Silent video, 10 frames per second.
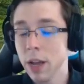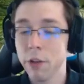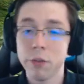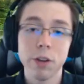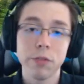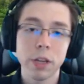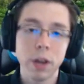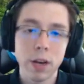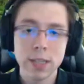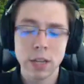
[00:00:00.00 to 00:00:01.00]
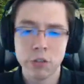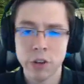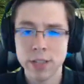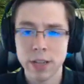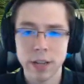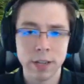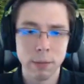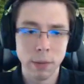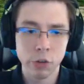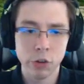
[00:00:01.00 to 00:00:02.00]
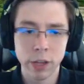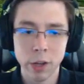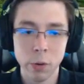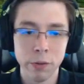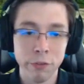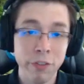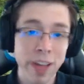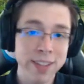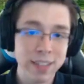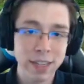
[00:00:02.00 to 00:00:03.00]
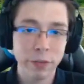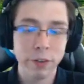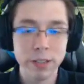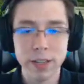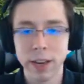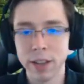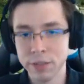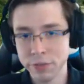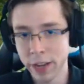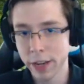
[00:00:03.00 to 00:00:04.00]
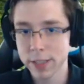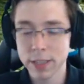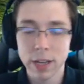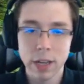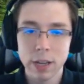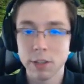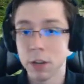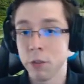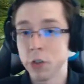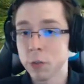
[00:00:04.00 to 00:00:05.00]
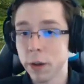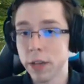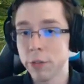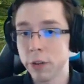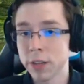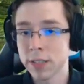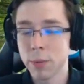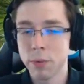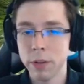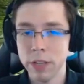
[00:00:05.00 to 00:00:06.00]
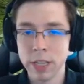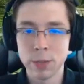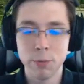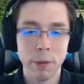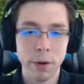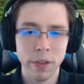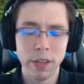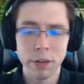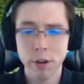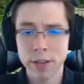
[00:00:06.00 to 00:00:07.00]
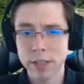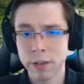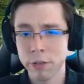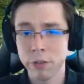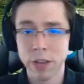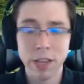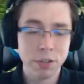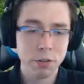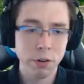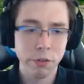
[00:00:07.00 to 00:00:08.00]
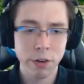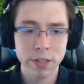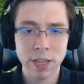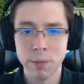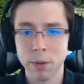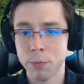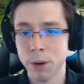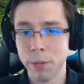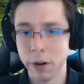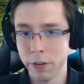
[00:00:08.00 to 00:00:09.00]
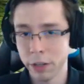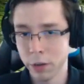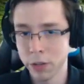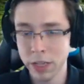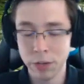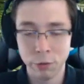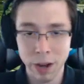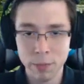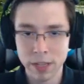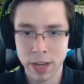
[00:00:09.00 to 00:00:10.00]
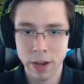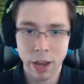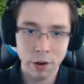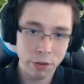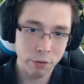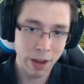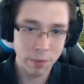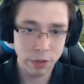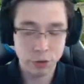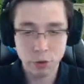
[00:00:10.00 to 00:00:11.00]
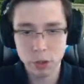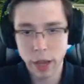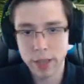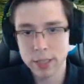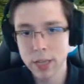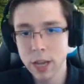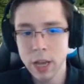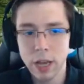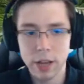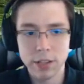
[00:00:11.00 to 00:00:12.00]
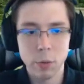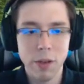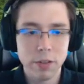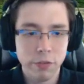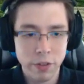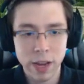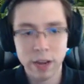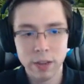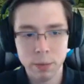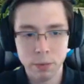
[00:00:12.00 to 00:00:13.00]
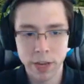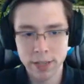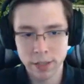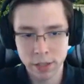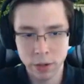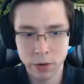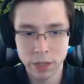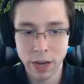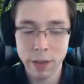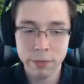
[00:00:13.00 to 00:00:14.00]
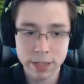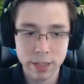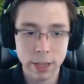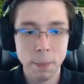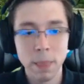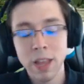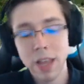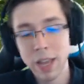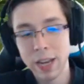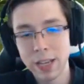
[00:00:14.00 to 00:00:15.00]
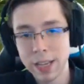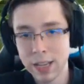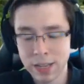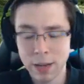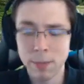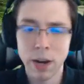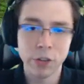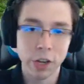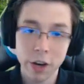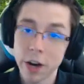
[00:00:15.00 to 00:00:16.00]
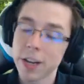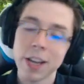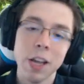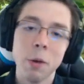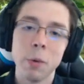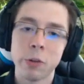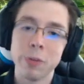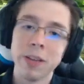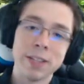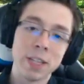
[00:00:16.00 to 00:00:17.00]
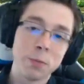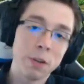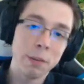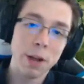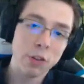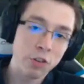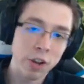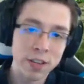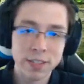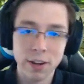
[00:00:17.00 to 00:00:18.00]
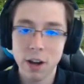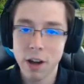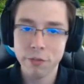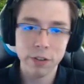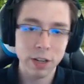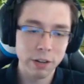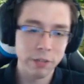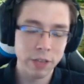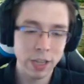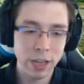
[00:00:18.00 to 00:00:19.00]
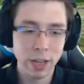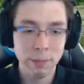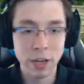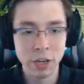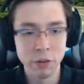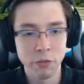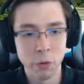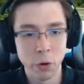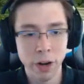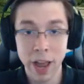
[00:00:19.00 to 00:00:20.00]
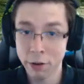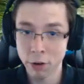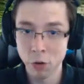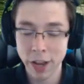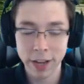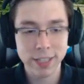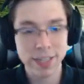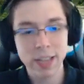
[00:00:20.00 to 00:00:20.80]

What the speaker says: A few of the cards I just got done mentioning go in vastly different styles of decks. Slaughterfish Spawning, for example, is primarily aggressive. Histgrove, for example, primarily goes in Ramp Scout and other ramp control decks, so we have to find the place this goes in. Obviously, it is a 10 magicka card, which means it's pretty much just off of the menu for aggro decks,